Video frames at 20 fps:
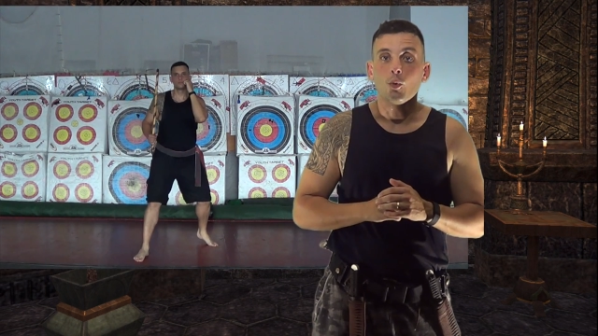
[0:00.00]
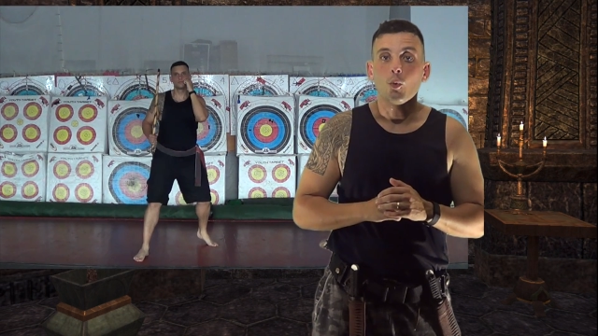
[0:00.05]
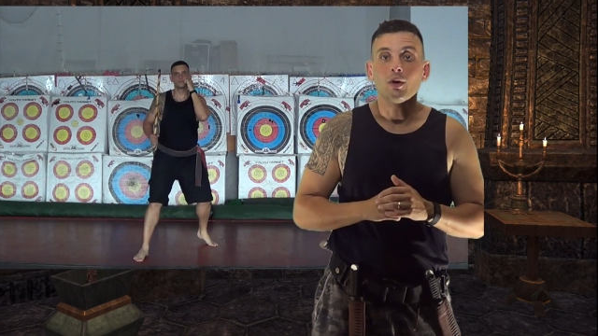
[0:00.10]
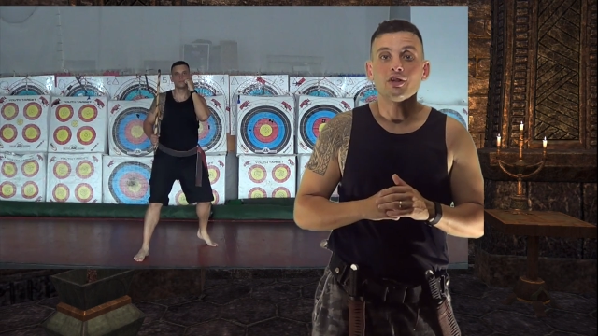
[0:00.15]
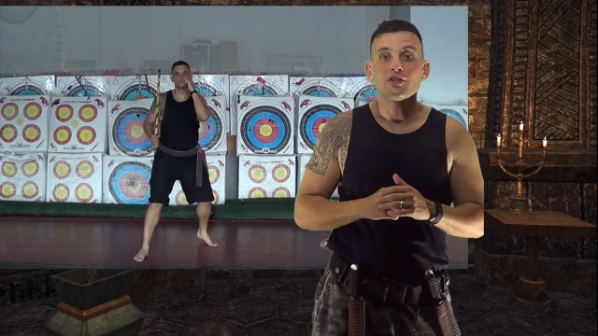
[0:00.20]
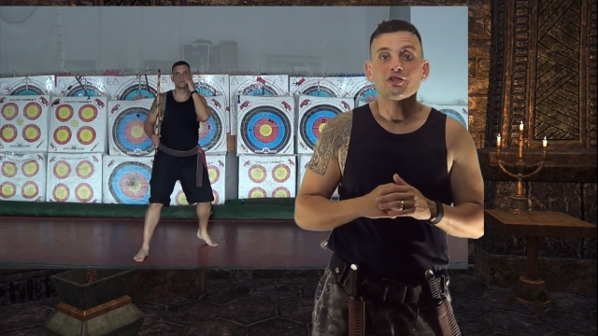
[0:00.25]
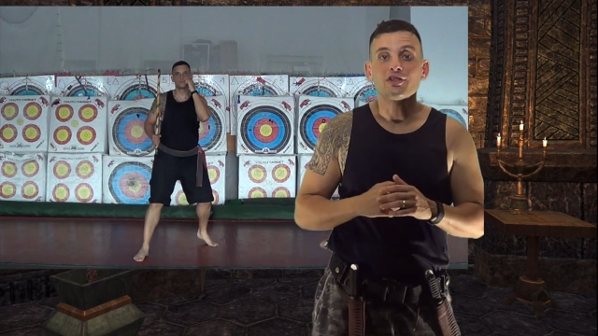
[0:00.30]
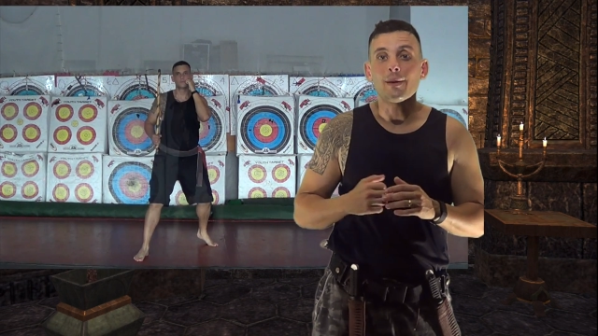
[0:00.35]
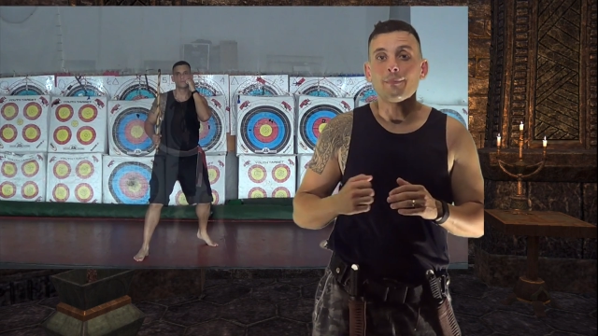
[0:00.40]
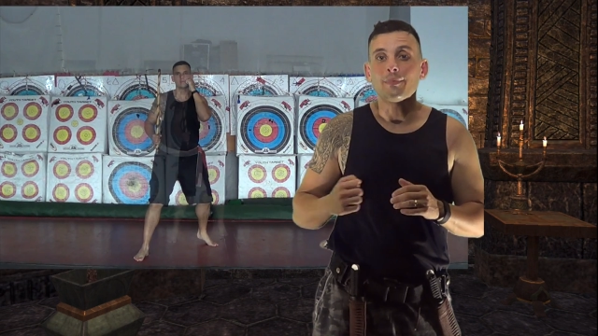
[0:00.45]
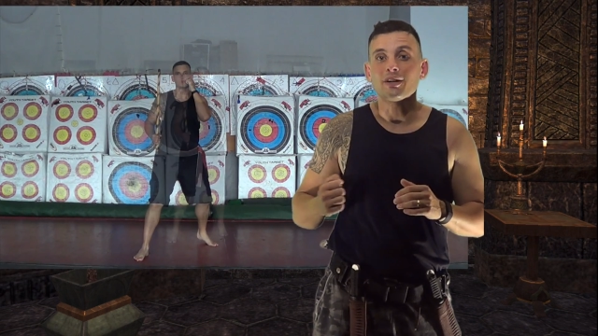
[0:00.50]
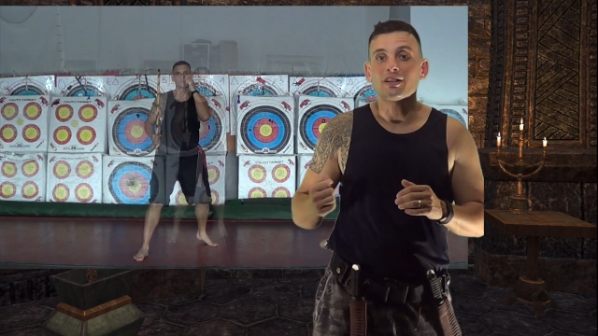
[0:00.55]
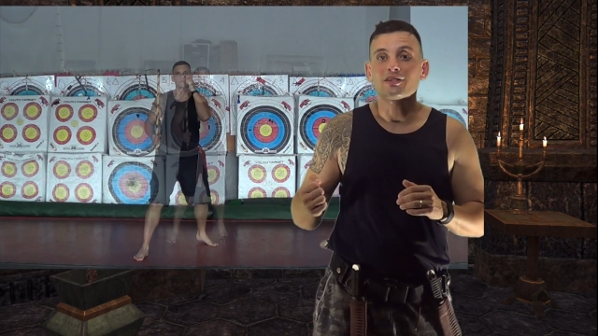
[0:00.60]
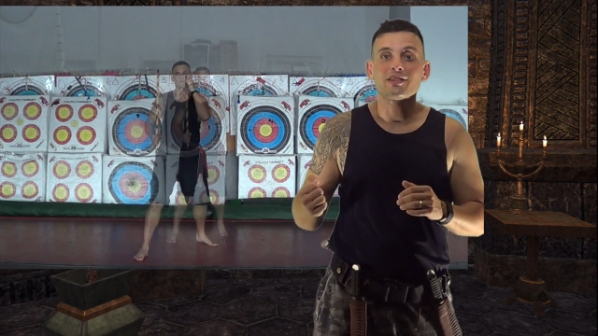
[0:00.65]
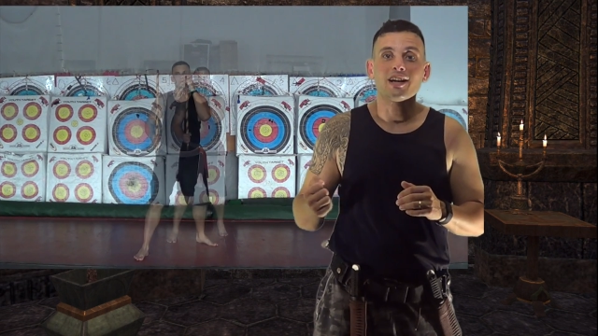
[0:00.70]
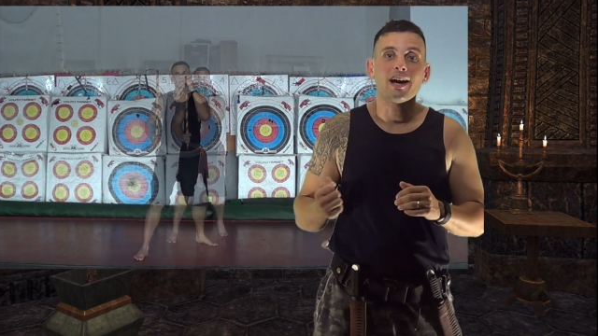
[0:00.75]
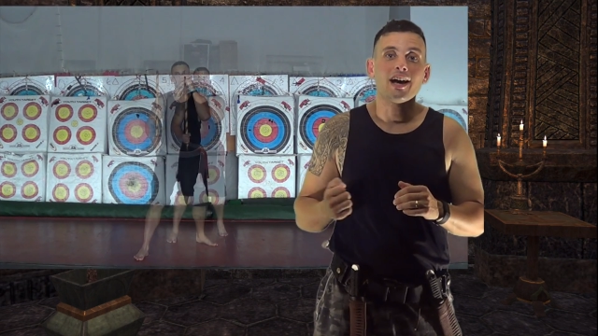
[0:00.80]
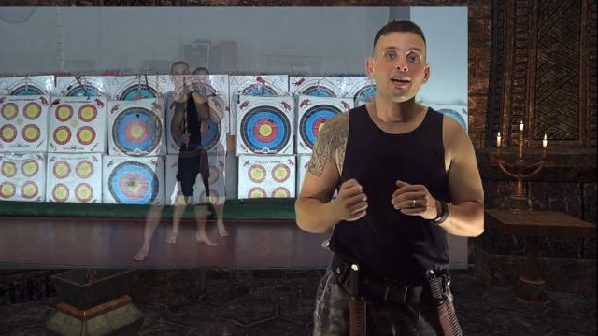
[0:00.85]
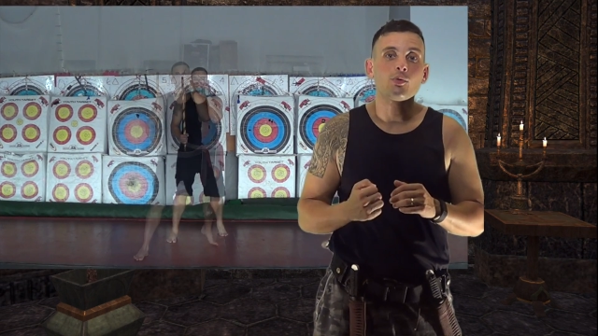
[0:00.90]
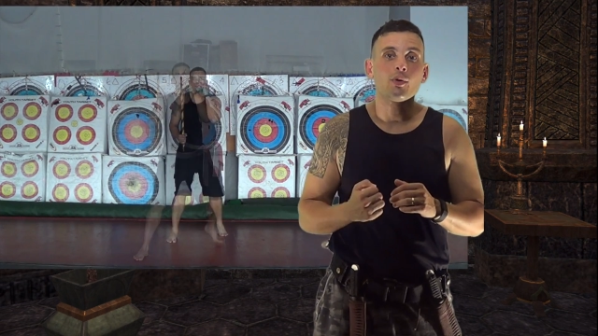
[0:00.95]
when stepping
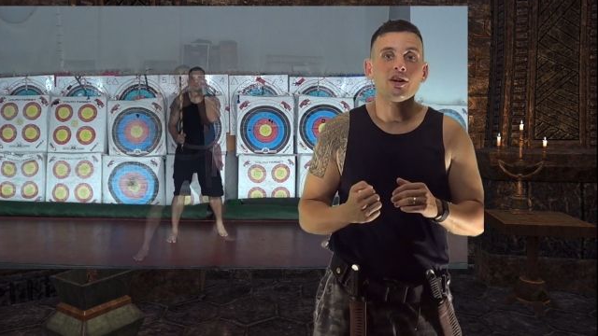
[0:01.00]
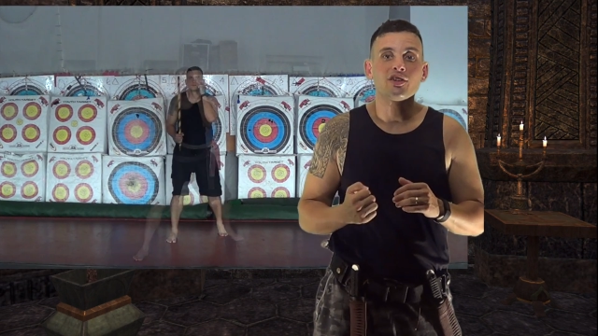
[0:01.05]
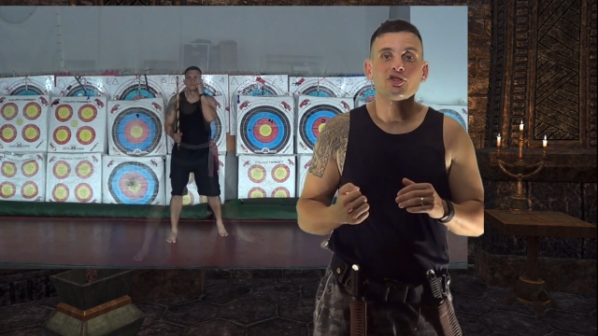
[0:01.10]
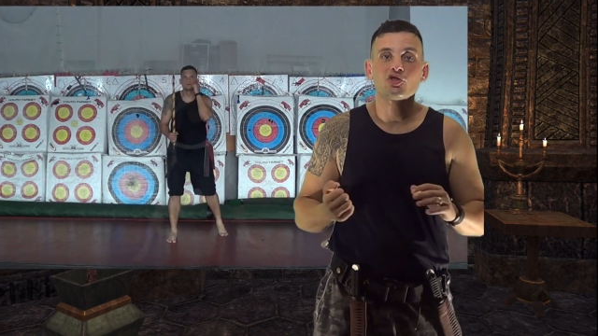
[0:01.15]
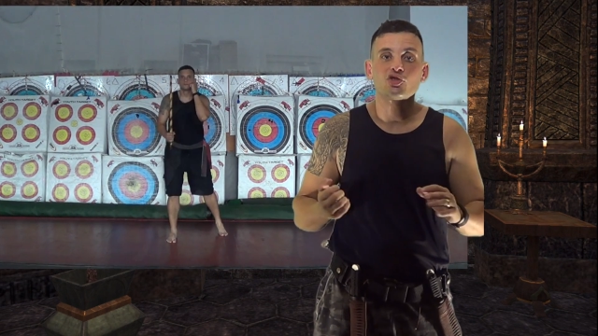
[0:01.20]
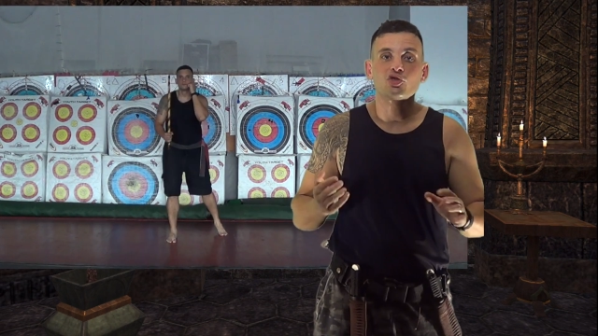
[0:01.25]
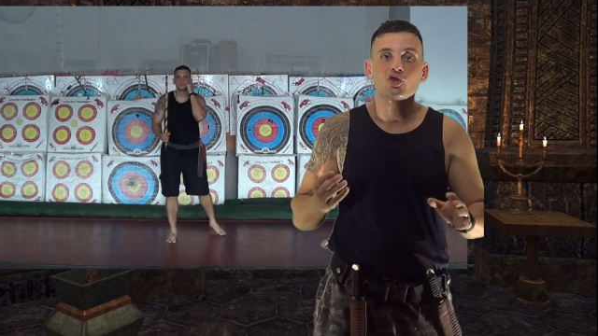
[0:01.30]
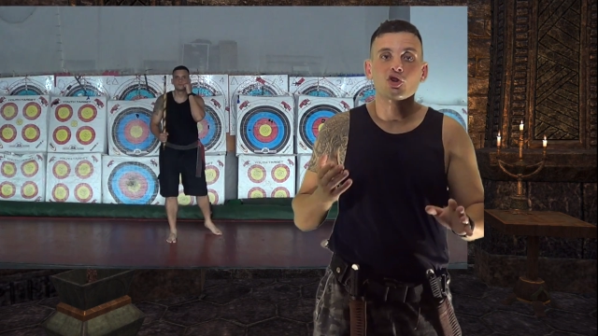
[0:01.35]
sideways is